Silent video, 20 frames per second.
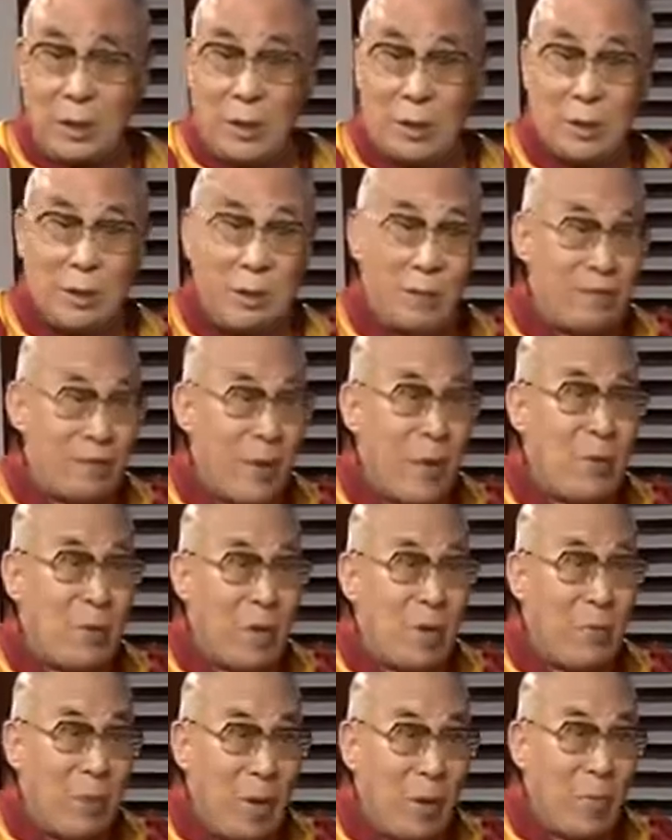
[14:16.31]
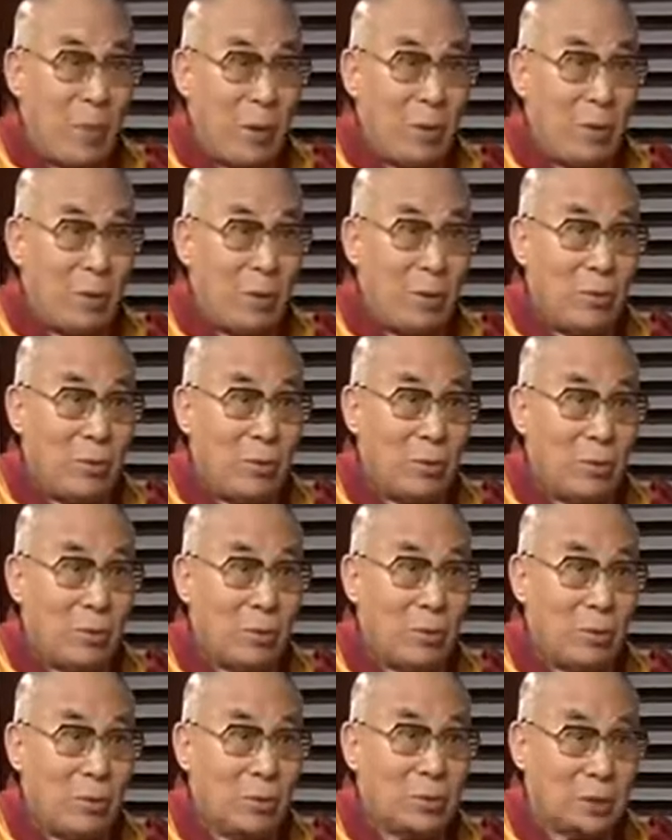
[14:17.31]
the family member
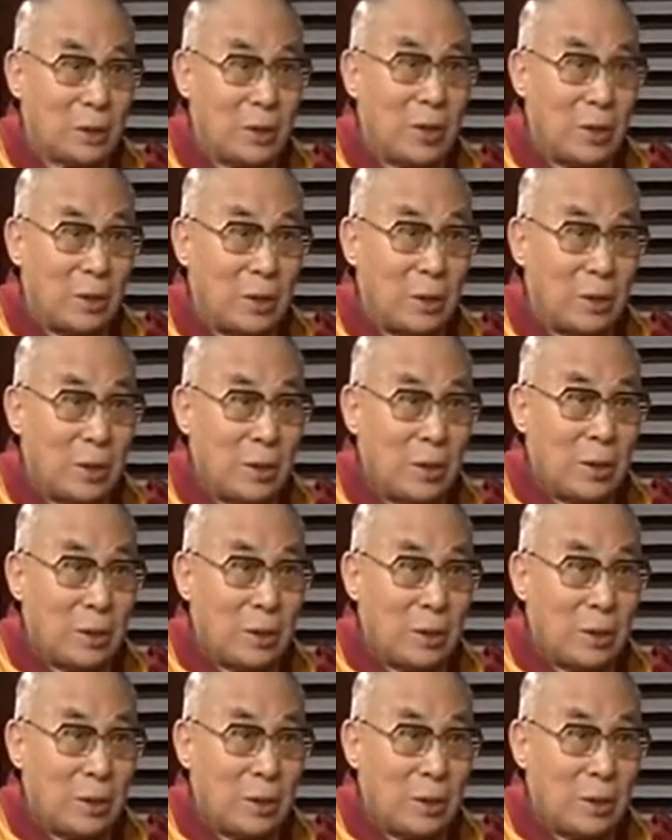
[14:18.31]
who still